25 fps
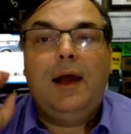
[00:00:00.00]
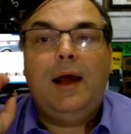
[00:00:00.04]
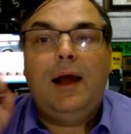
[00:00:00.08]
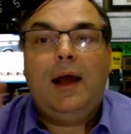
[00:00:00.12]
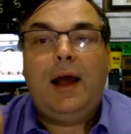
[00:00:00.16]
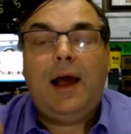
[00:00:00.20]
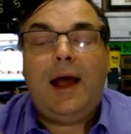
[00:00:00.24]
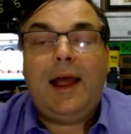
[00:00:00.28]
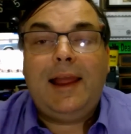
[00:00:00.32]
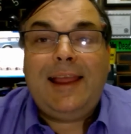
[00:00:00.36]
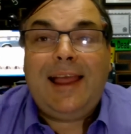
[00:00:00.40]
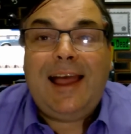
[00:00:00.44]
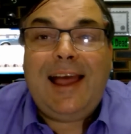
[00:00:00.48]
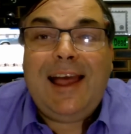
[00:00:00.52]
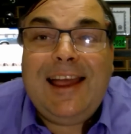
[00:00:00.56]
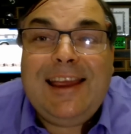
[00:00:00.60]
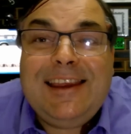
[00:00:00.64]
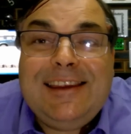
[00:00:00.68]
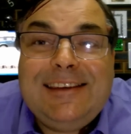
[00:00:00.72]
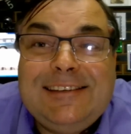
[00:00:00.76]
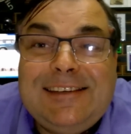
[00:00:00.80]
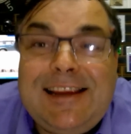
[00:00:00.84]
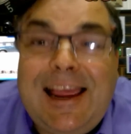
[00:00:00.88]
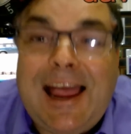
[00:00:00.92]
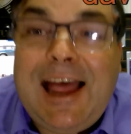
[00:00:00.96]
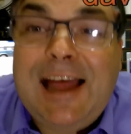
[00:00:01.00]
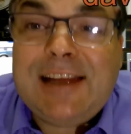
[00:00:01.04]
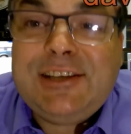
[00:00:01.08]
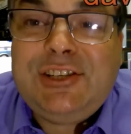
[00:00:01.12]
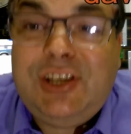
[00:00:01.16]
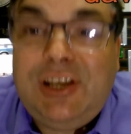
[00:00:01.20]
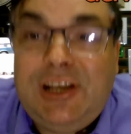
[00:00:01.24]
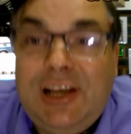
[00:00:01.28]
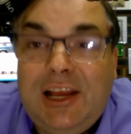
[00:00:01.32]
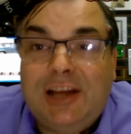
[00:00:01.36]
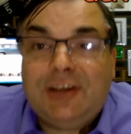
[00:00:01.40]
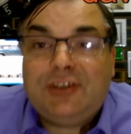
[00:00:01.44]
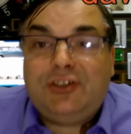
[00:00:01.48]
Hi, guys,
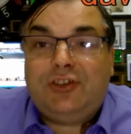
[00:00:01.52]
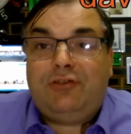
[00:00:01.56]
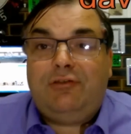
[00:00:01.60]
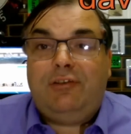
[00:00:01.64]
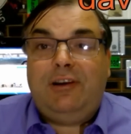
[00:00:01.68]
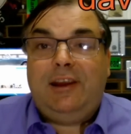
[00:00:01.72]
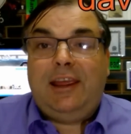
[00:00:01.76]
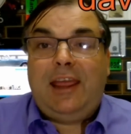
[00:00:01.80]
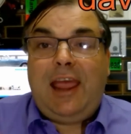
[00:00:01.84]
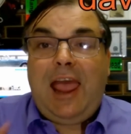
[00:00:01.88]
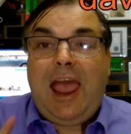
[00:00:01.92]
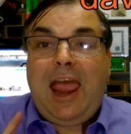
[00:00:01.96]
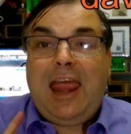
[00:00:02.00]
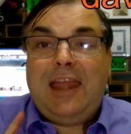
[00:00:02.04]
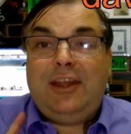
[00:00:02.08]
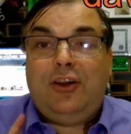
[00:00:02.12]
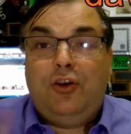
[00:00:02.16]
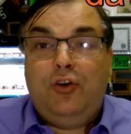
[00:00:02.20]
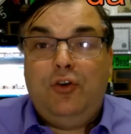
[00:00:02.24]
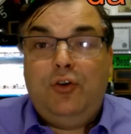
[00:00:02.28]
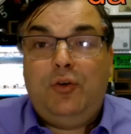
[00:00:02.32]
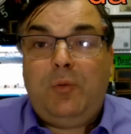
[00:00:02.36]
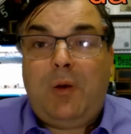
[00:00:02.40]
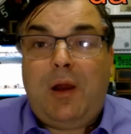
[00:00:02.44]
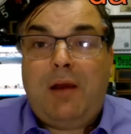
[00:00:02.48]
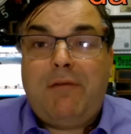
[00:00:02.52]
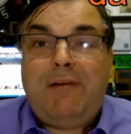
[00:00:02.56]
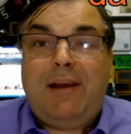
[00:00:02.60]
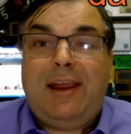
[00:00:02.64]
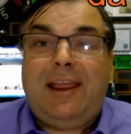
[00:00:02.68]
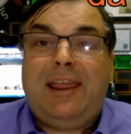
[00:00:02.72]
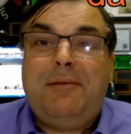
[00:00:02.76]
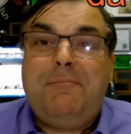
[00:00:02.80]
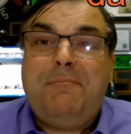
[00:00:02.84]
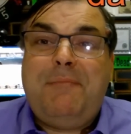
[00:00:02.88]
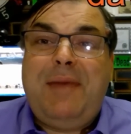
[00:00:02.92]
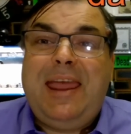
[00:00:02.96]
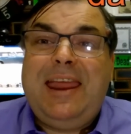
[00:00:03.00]
Archie Luxury. And who do I
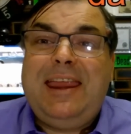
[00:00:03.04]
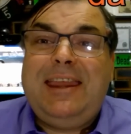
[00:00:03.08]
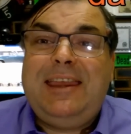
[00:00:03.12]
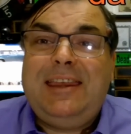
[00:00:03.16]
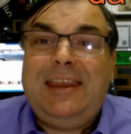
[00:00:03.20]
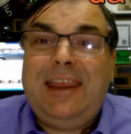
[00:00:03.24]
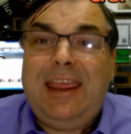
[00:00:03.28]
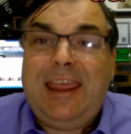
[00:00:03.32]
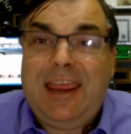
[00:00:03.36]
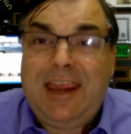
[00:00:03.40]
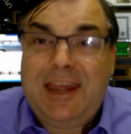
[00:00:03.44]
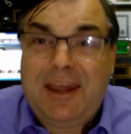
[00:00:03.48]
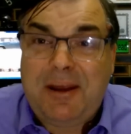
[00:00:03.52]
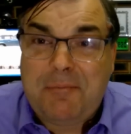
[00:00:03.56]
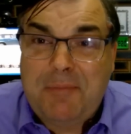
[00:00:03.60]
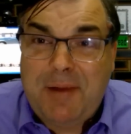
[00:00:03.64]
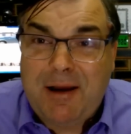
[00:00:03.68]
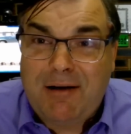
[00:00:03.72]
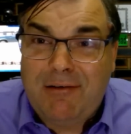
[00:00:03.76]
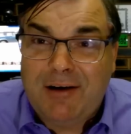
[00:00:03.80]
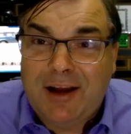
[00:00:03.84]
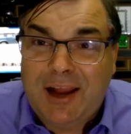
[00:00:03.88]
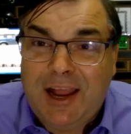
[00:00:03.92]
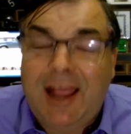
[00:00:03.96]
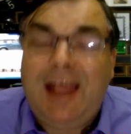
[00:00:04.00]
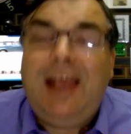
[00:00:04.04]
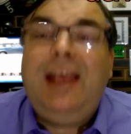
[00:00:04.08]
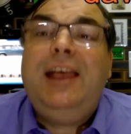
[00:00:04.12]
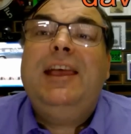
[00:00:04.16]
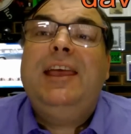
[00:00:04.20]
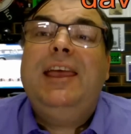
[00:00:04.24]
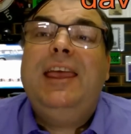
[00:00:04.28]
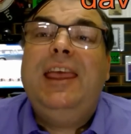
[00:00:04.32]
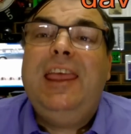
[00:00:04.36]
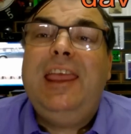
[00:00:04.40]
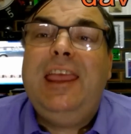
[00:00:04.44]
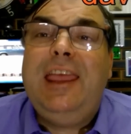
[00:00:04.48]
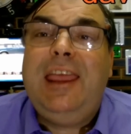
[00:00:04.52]
recommend in America?
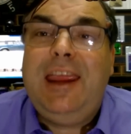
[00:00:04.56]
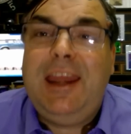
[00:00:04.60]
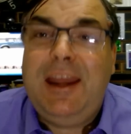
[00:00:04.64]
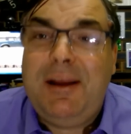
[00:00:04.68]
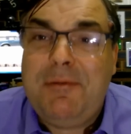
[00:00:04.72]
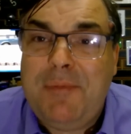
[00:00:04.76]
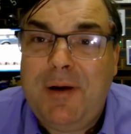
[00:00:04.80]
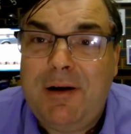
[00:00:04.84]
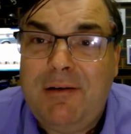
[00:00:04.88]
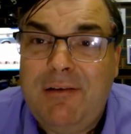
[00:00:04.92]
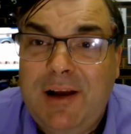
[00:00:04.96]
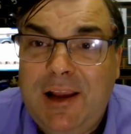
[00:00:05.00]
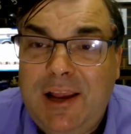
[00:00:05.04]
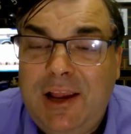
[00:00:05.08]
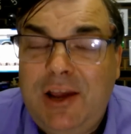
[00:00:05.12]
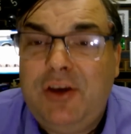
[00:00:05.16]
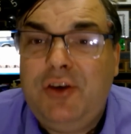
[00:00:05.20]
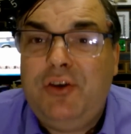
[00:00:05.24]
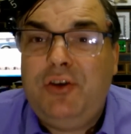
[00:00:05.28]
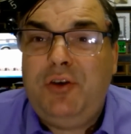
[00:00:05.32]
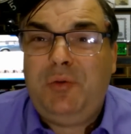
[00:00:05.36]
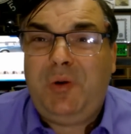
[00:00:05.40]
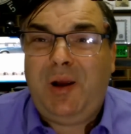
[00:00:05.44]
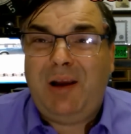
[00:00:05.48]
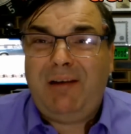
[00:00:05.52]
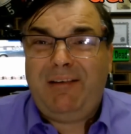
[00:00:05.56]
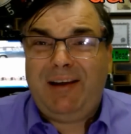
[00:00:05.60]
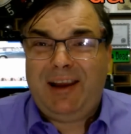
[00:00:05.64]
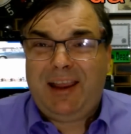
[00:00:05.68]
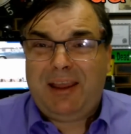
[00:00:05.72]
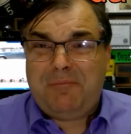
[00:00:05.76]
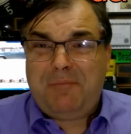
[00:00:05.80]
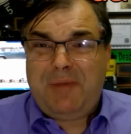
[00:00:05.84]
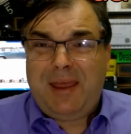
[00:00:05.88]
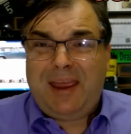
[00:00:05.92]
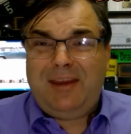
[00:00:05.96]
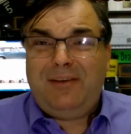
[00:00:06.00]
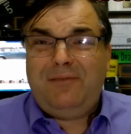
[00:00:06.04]
In America, who do I
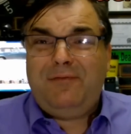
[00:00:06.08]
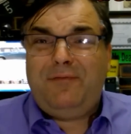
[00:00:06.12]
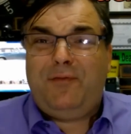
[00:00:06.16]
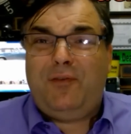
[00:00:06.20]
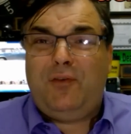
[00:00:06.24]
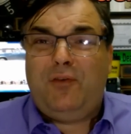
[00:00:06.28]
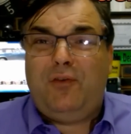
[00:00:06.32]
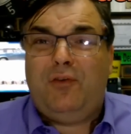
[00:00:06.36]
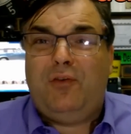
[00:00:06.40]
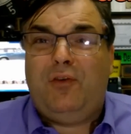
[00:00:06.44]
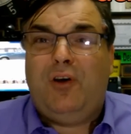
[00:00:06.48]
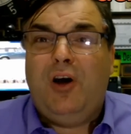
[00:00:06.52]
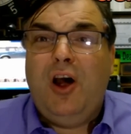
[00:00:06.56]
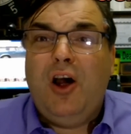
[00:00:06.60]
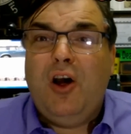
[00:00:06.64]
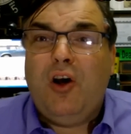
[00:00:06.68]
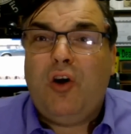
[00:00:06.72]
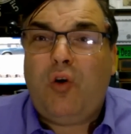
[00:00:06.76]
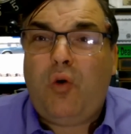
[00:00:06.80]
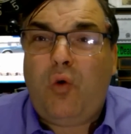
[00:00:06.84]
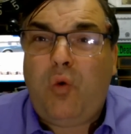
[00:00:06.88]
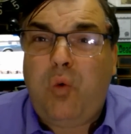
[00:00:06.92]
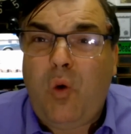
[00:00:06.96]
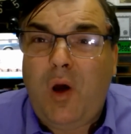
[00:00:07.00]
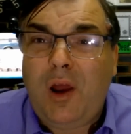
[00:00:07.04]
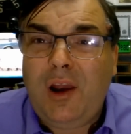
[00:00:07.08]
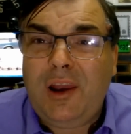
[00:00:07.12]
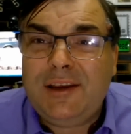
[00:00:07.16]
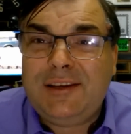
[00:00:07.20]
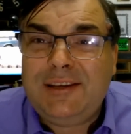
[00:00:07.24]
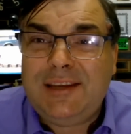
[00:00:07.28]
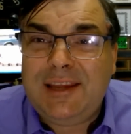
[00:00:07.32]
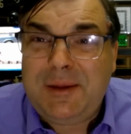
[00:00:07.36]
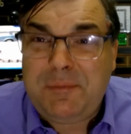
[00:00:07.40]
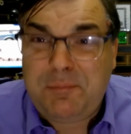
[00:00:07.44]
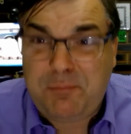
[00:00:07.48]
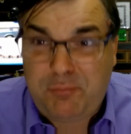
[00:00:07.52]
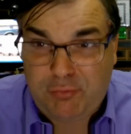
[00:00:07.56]
recommend for
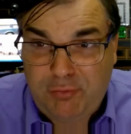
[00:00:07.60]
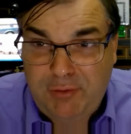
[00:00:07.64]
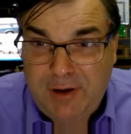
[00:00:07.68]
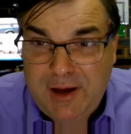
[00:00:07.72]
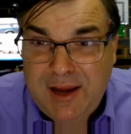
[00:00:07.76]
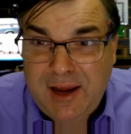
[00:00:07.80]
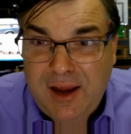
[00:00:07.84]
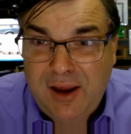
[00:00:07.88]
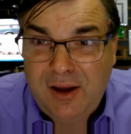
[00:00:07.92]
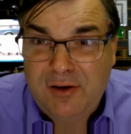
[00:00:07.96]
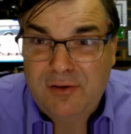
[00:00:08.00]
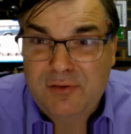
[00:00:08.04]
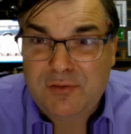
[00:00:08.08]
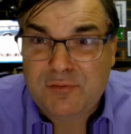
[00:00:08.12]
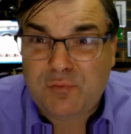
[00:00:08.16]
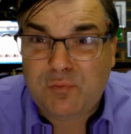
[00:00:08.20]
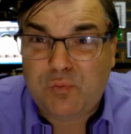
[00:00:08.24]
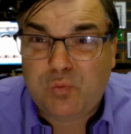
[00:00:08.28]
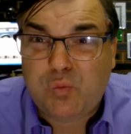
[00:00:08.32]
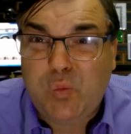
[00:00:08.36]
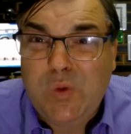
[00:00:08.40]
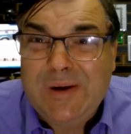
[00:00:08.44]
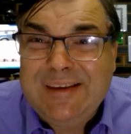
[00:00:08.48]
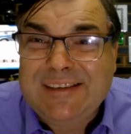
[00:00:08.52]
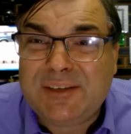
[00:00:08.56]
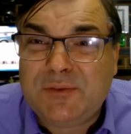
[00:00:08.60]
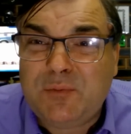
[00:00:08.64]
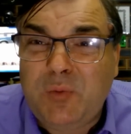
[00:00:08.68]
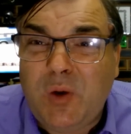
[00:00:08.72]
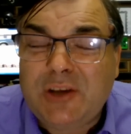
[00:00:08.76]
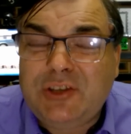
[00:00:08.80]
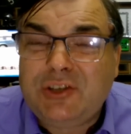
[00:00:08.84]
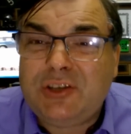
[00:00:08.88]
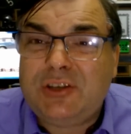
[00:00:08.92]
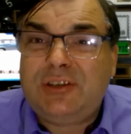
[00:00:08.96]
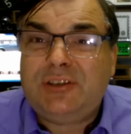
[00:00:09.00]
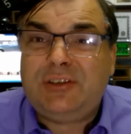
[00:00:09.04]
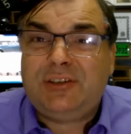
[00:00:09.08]
quality pre-owned
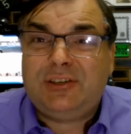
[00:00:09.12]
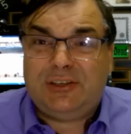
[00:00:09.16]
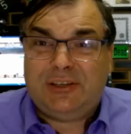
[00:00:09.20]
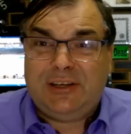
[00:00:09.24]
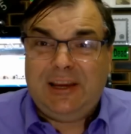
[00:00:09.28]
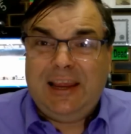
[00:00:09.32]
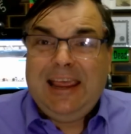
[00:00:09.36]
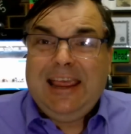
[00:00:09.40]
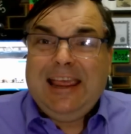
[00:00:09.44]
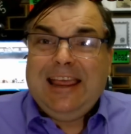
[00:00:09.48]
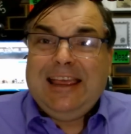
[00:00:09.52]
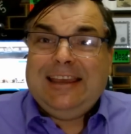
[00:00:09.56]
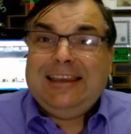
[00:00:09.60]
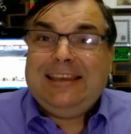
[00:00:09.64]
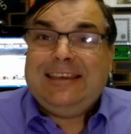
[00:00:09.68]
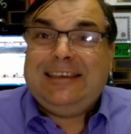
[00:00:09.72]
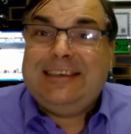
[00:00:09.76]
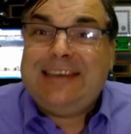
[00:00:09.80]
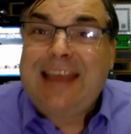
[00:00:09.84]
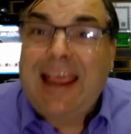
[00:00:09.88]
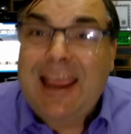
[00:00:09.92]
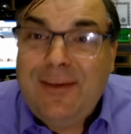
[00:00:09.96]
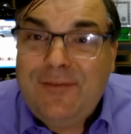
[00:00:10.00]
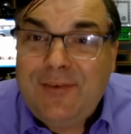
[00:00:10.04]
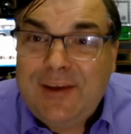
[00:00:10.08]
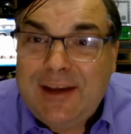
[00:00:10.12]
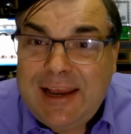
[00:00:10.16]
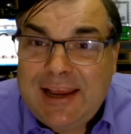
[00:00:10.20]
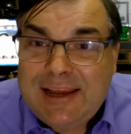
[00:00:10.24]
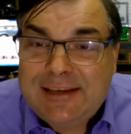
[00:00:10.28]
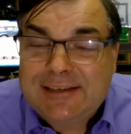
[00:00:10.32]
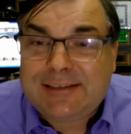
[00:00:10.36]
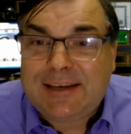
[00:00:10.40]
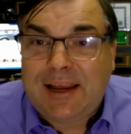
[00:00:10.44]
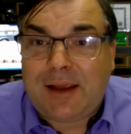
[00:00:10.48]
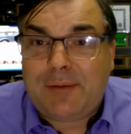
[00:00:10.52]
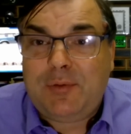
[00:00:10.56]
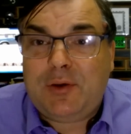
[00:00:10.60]
wristwatches? David
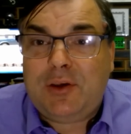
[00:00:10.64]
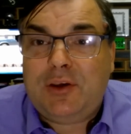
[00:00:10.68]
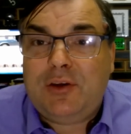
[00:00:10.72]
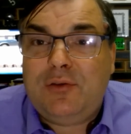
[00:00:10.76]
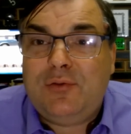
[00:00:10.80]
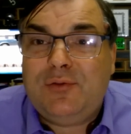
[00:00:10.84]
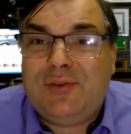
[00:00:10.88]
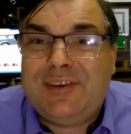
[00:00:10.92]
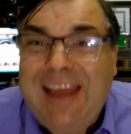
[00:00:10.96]
SW.